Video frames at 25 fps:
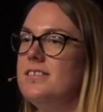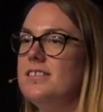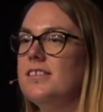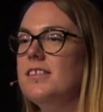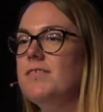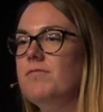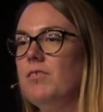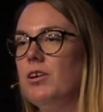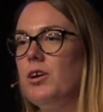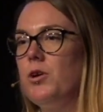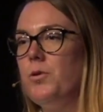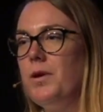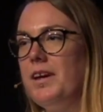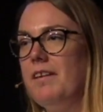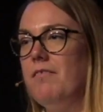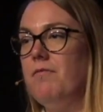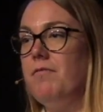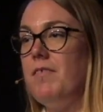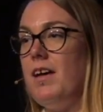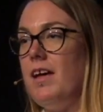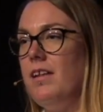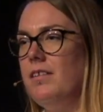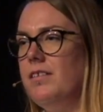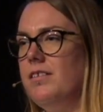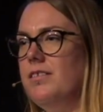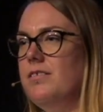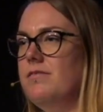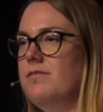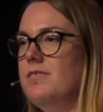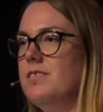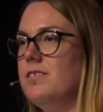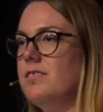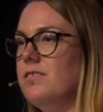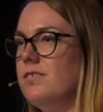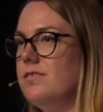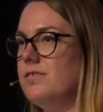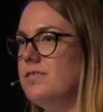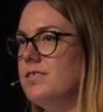deliver quick value
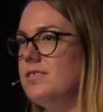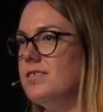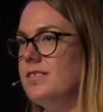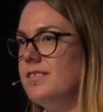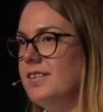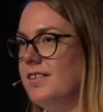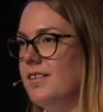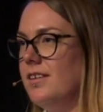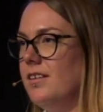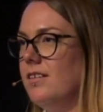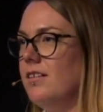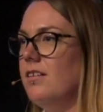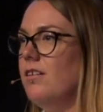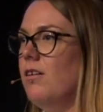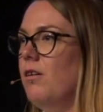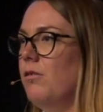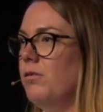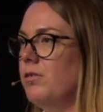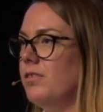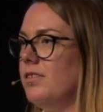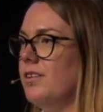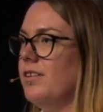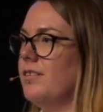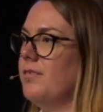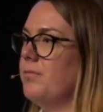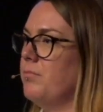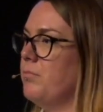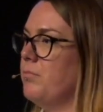to those older